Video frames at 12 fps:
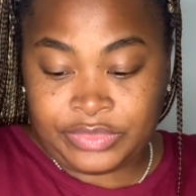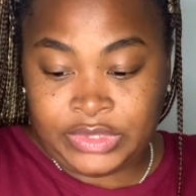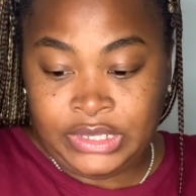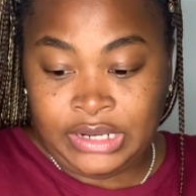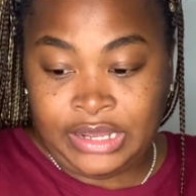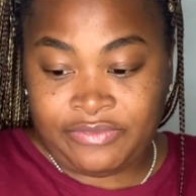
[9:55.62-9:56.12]

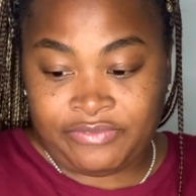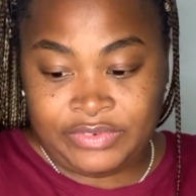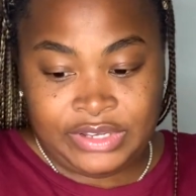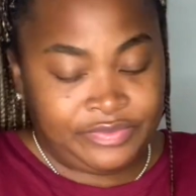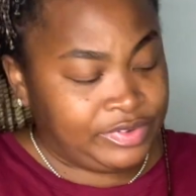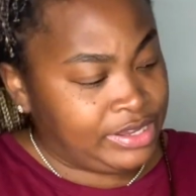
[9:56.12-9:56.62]
and I've
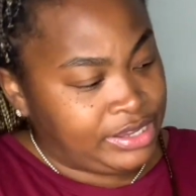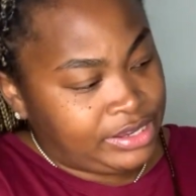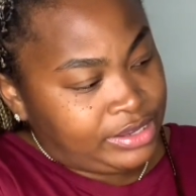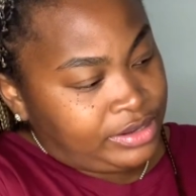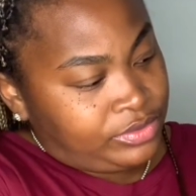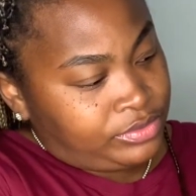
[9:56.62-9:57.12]
never
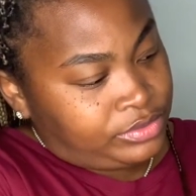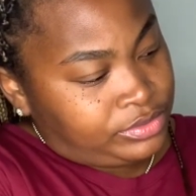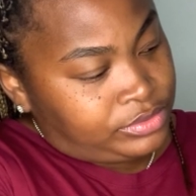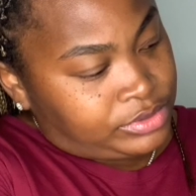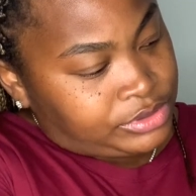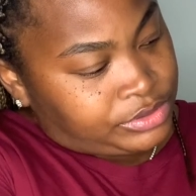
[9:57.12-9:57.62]
had, oh,
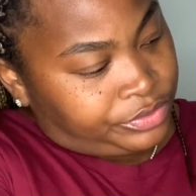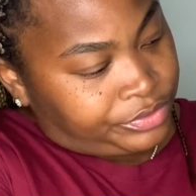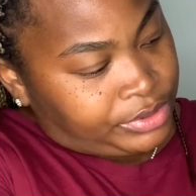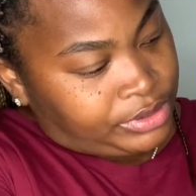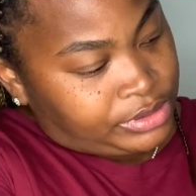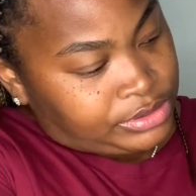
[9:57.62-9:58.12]
this
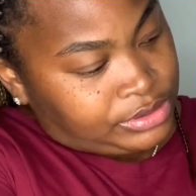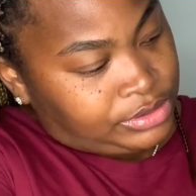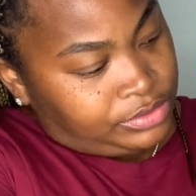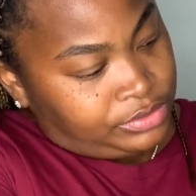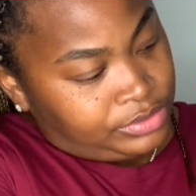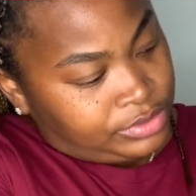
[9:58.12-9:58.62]
green is
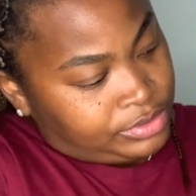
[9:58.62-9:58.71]
cute.